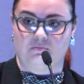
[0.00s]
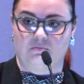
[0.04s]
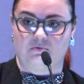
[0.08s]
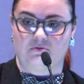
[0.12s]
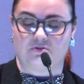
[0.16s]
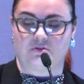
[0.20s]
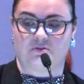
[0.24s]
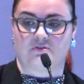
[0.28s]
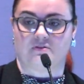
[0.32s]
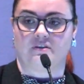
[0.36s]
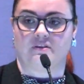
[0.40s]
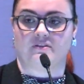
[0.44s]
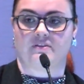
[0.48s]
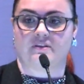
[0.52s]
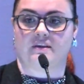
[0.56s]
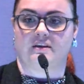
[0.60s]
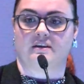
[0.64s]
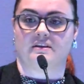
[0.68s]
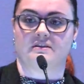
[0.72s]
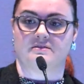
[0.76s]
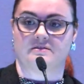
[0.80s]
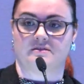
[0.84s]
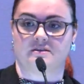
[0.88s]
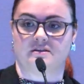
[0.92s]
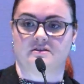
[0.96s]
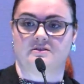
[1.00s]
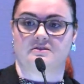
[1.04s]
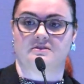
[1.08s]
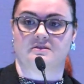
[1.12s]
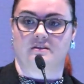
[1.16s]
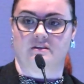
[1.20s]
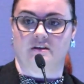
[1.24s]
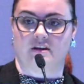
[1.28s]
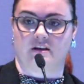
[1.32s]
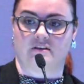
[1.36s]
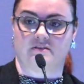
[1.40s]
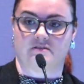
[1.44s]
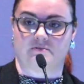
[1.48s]
so that they can teach
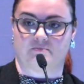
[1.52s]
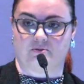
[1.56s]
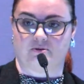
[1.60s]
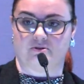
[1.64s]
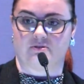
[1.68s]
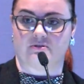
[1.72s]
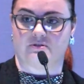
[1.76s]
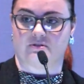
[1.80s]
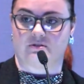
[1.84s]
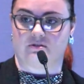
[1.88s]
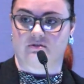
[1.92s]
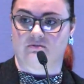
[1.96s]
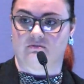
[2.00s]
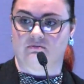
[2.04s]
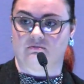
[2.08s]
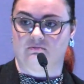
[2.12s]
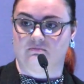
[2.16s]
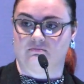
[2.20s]
the next person.